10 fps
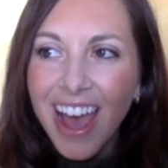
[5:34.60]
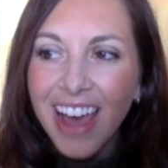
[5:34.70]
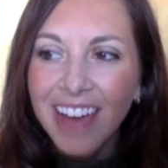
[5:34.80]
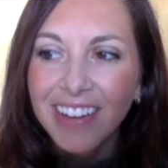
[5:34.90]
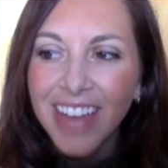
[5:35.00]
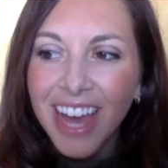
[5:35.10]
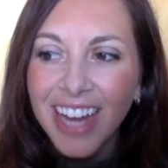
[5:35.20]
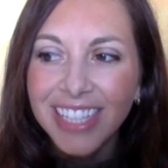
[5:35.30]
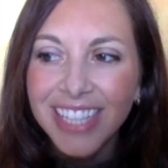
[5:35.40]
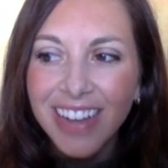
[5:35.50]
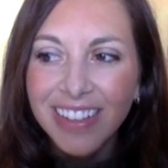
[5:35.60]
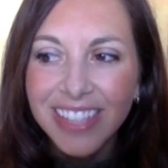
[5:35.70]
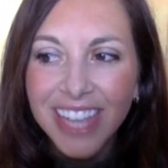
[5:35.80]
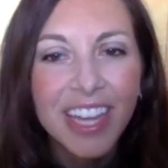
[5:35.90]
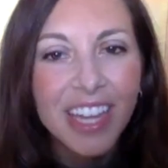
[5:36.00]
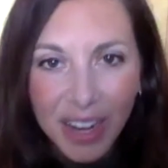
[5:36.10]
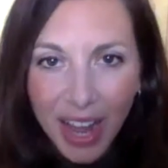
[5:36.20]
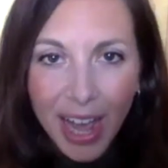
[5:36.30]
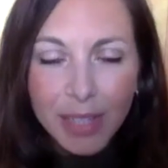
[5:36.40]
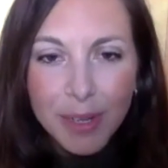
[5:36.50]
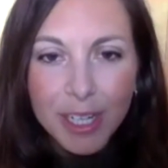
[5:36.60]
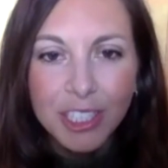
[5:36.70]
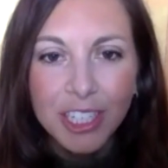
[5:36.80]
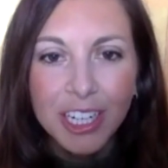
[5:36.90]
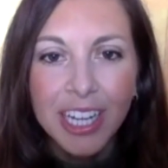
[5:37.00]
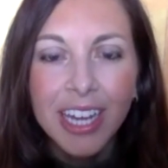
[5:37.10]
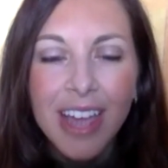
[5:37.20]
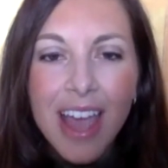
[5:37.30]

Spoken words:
And with that, it sounds like it has been a journey.